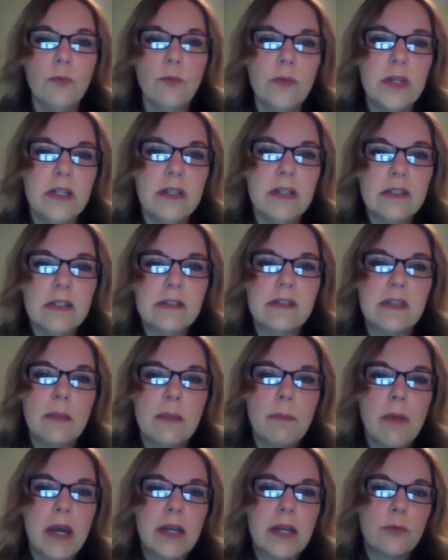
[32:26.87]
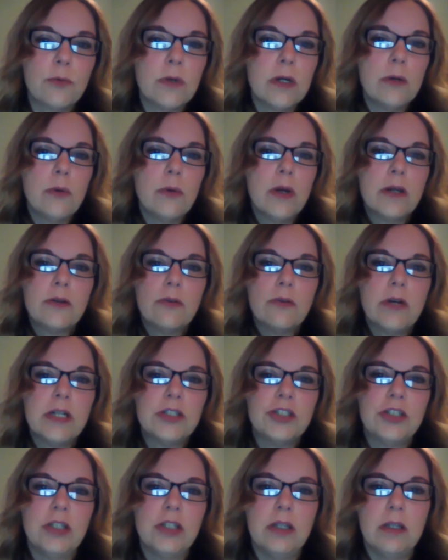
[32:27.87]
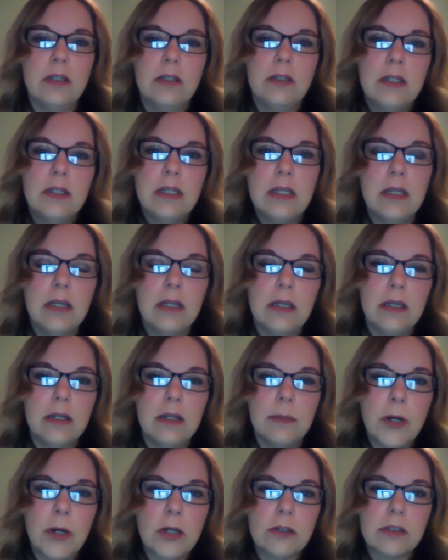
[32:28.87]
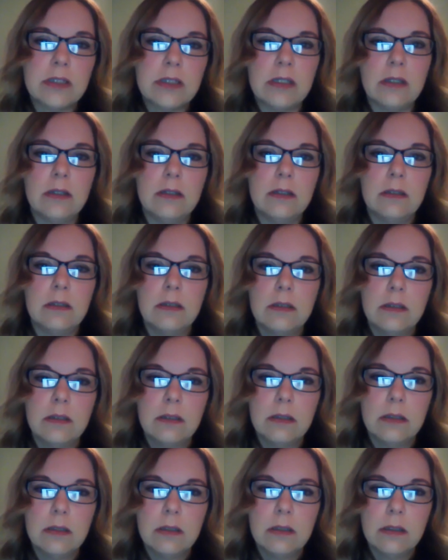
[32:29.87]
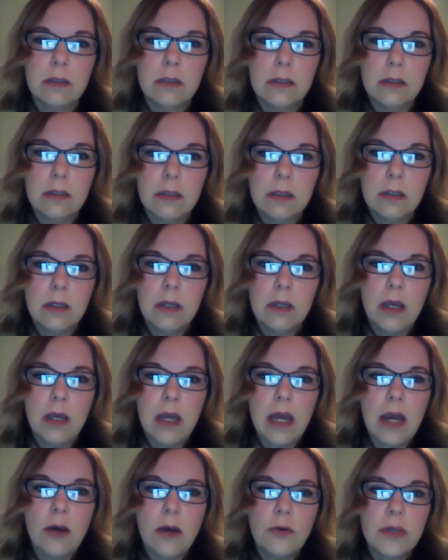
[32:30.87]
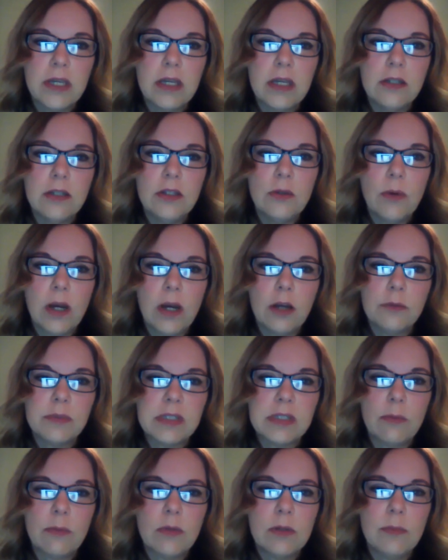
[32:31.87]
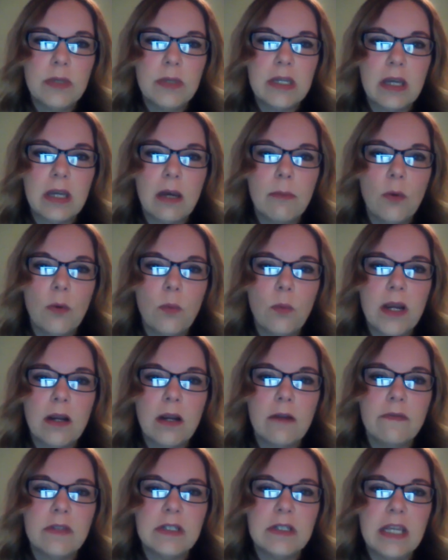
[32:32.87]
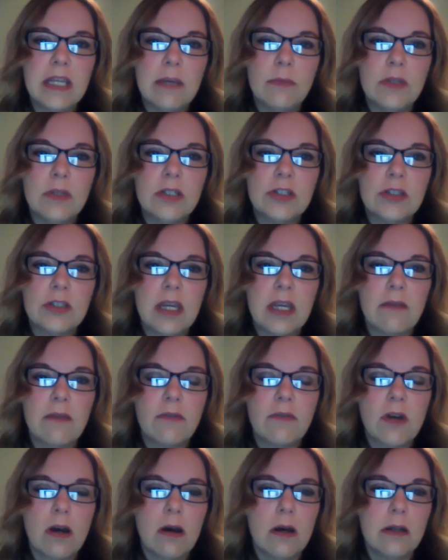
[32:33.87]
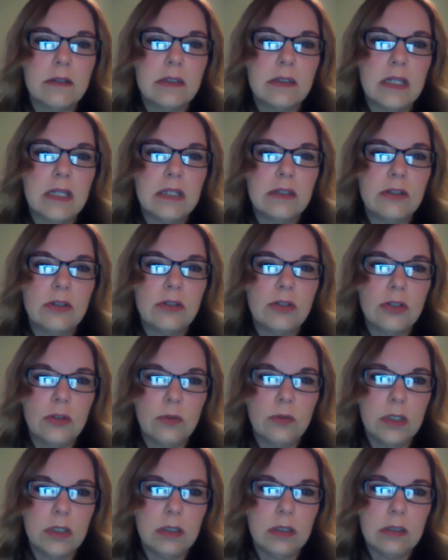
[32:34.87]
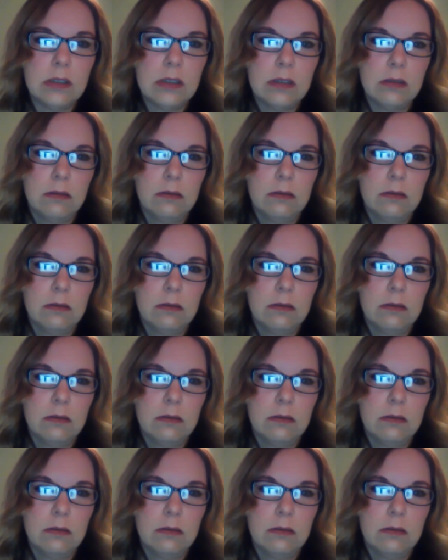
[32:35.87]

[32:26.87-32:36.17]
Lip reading: witnessed the microaggression in a person, how can you help someone become aware of the damage they have caused a student?